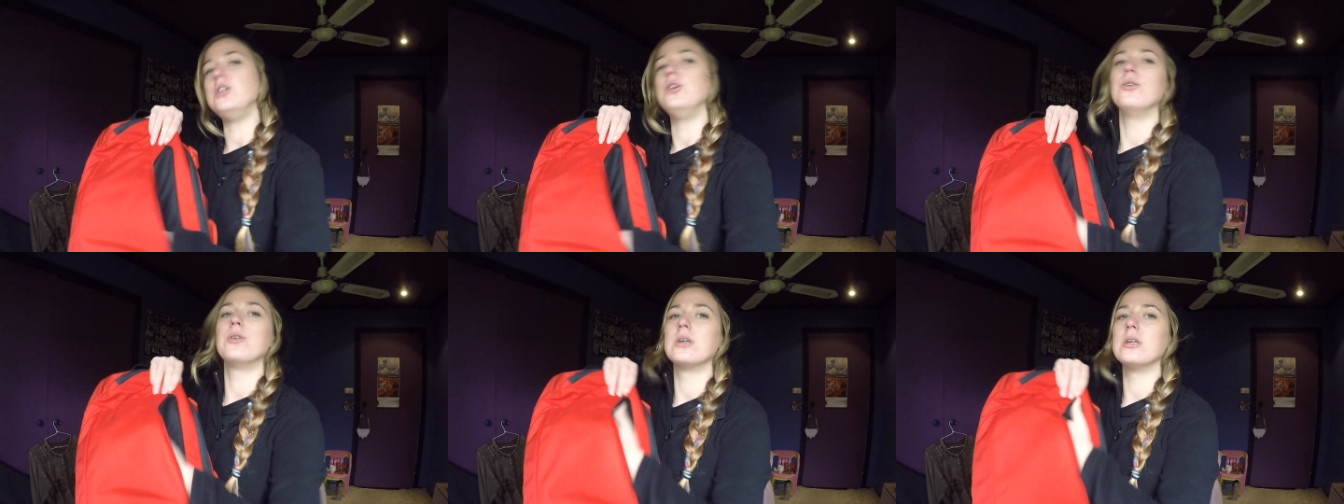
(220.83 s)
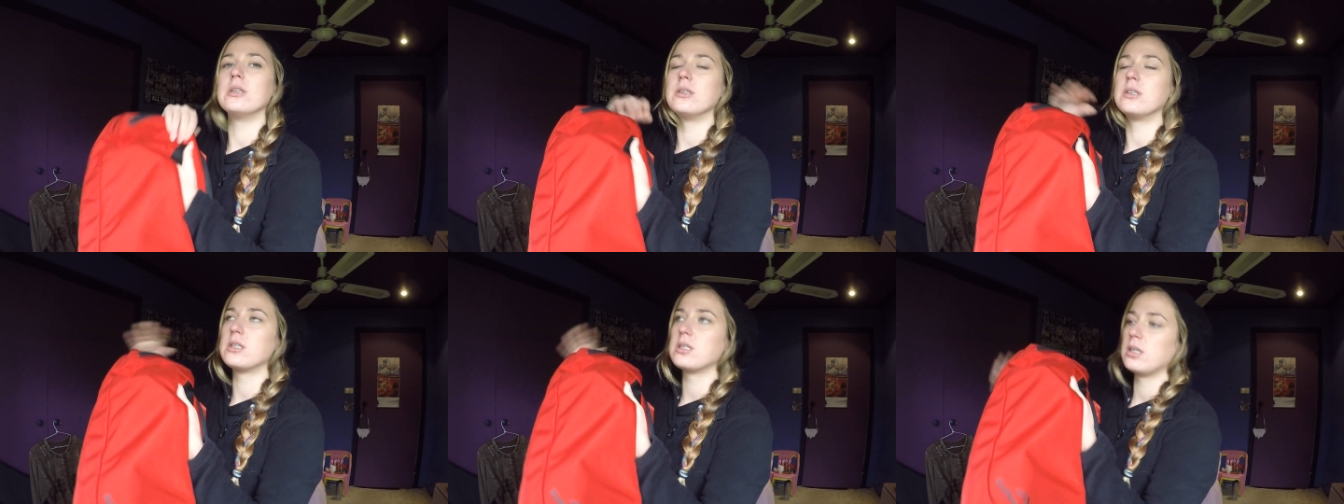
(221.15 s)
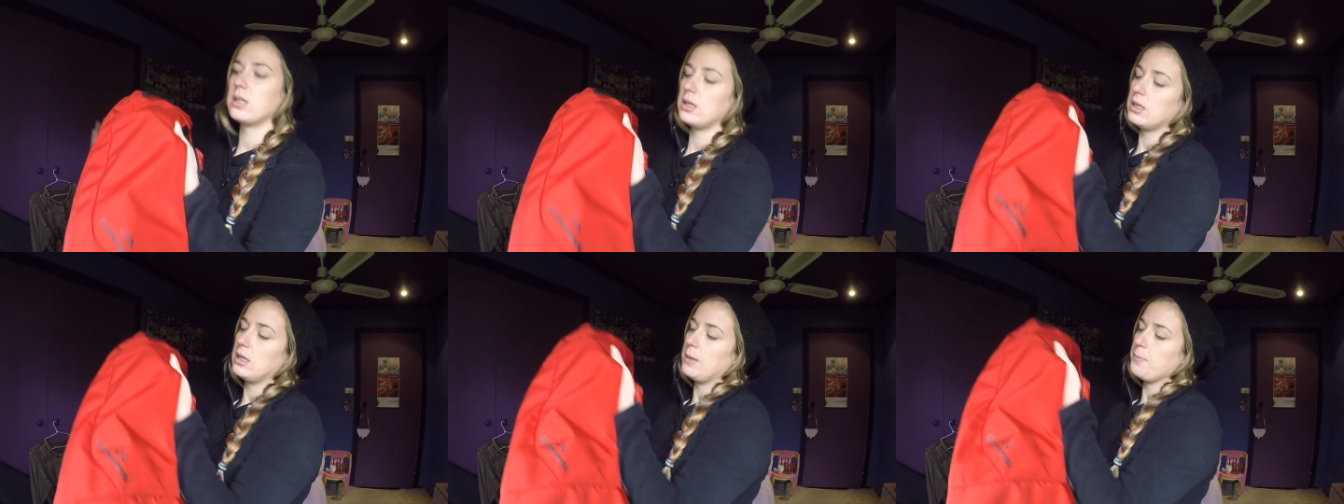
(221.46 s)
You could
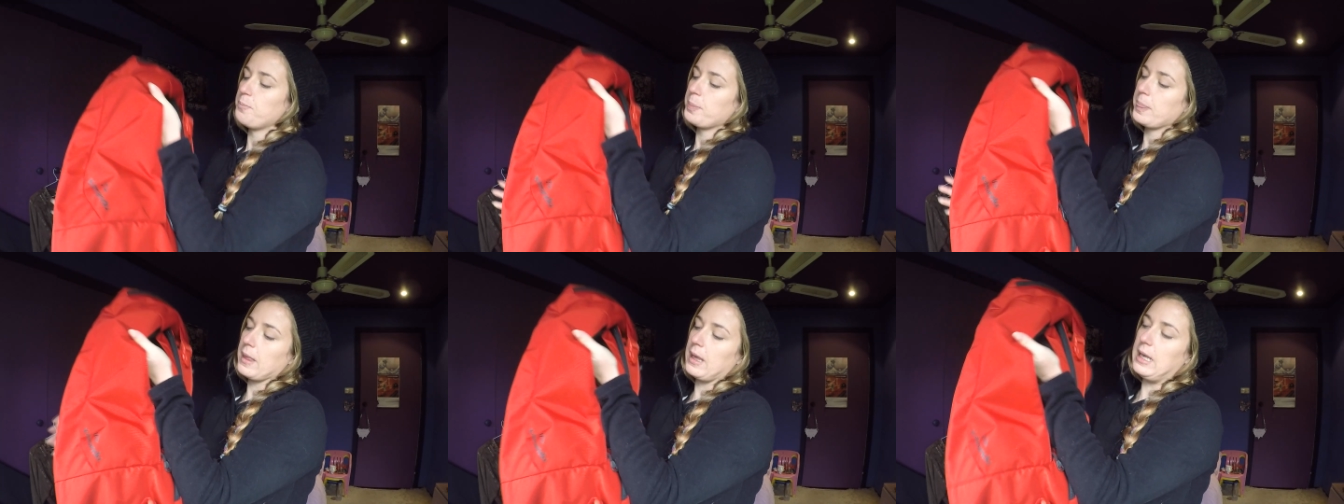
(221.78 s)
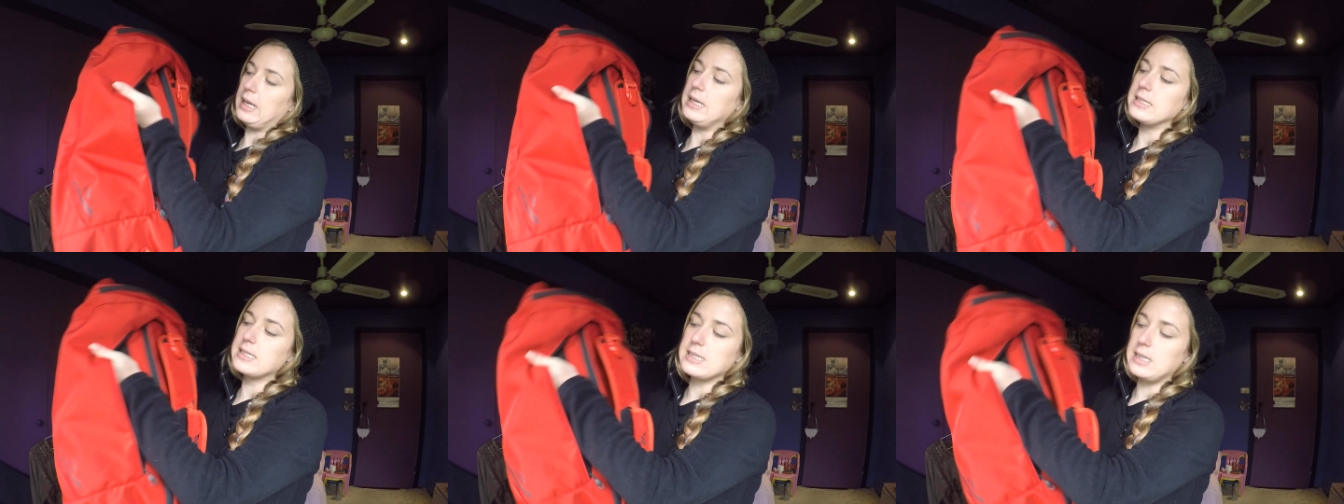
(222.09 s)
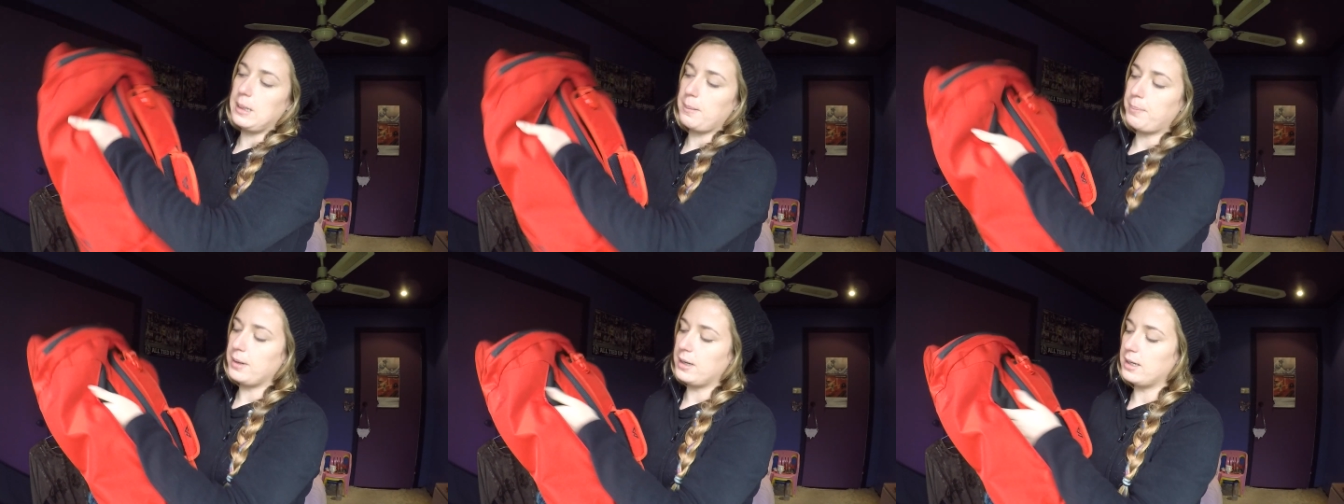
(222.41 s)

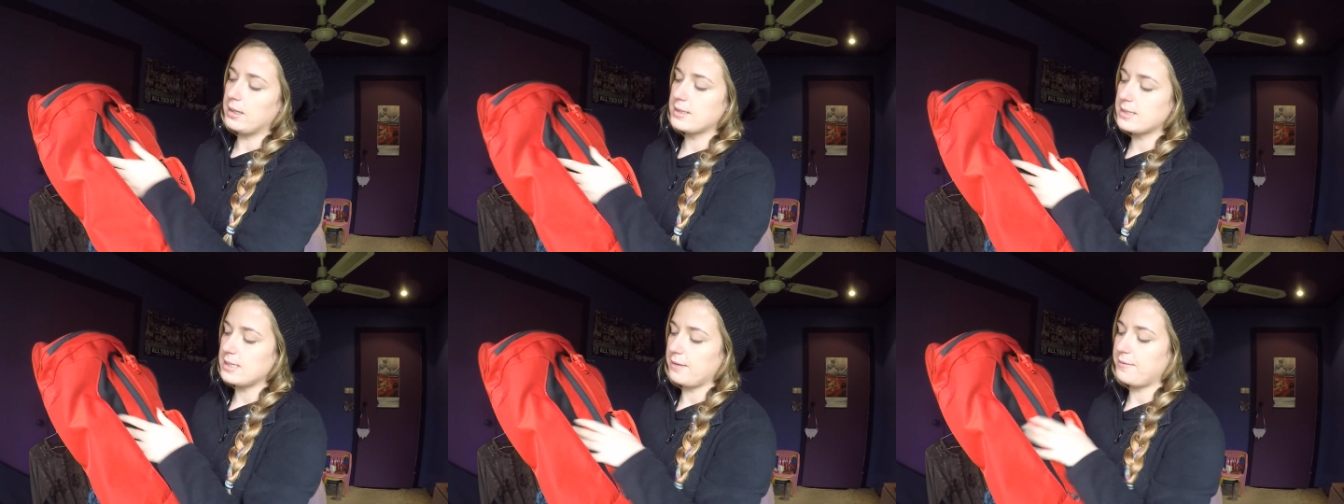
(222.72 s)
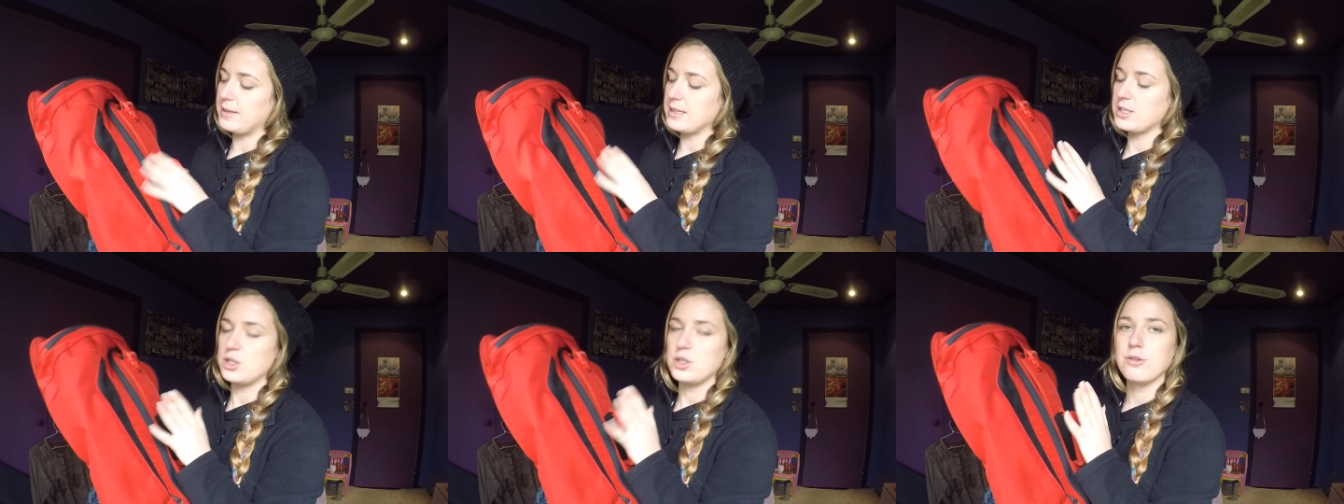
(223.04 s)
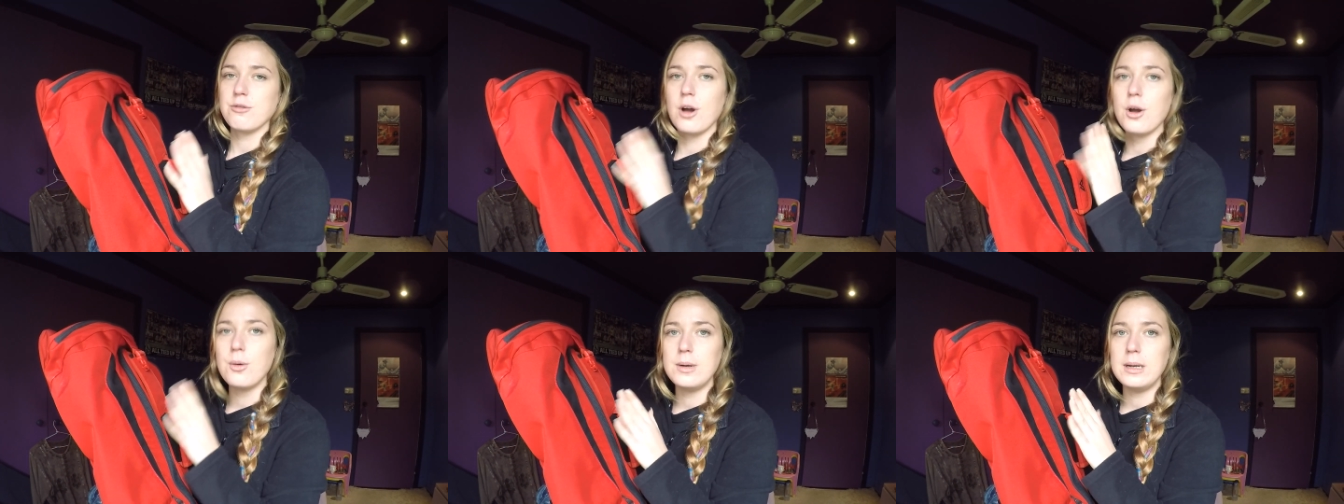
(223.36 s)
easily put, if this is
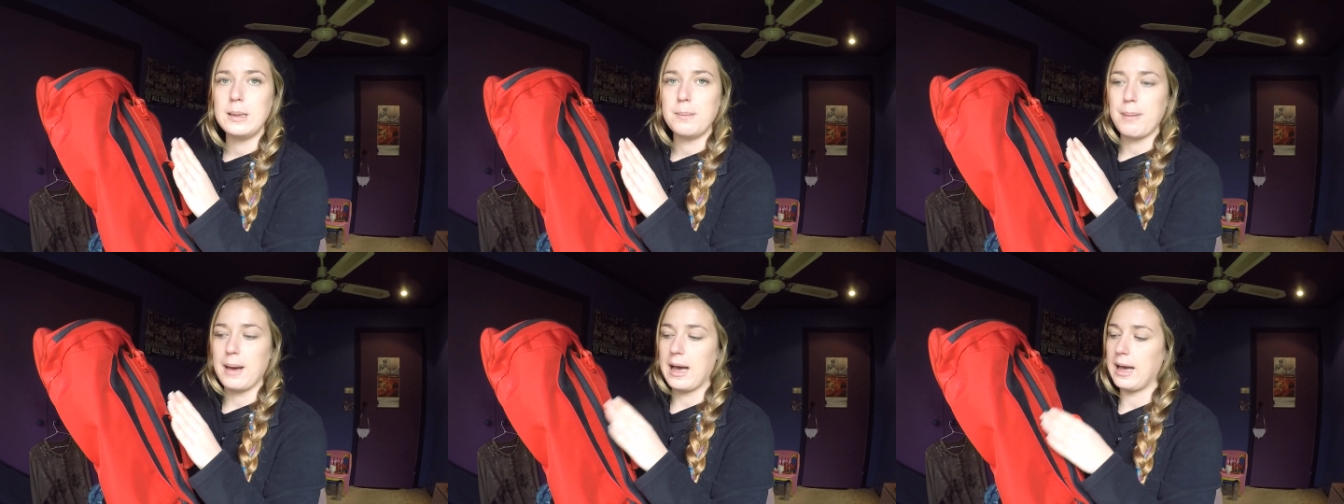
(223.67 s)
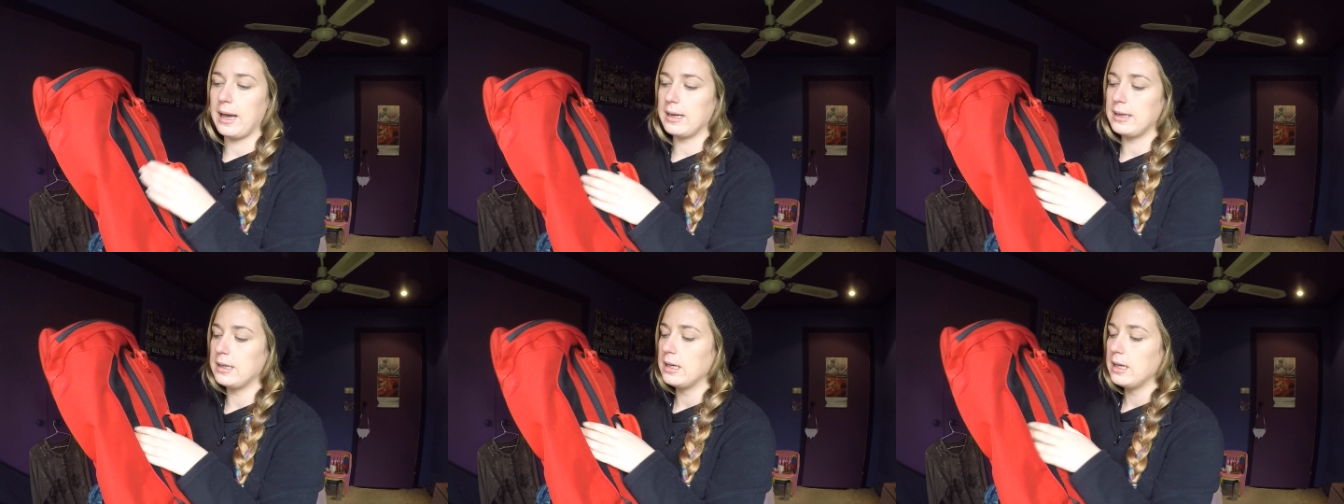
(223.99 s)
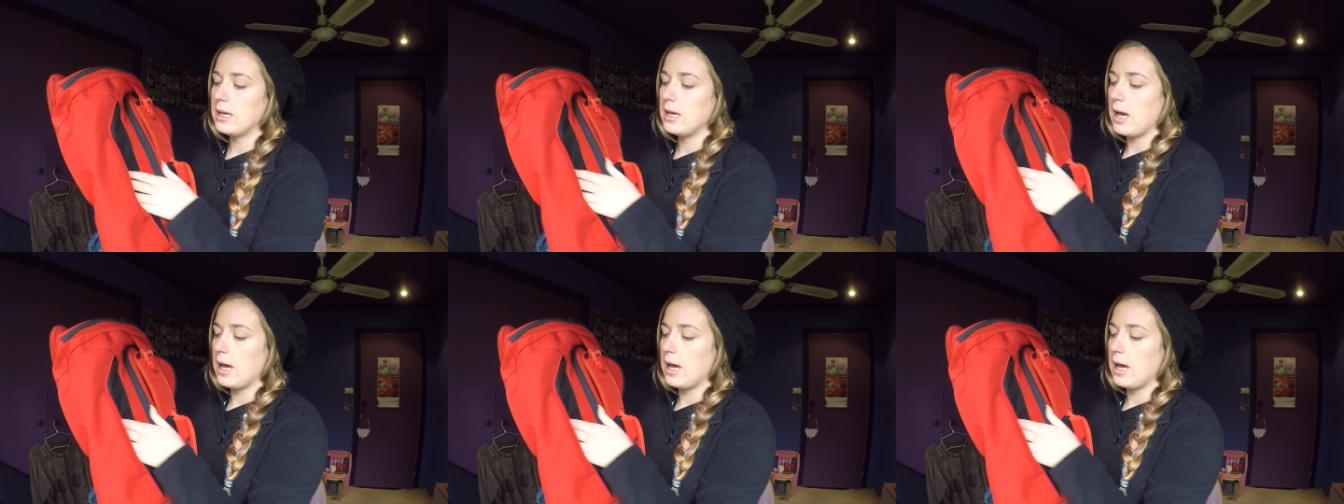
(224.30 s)
your only bag,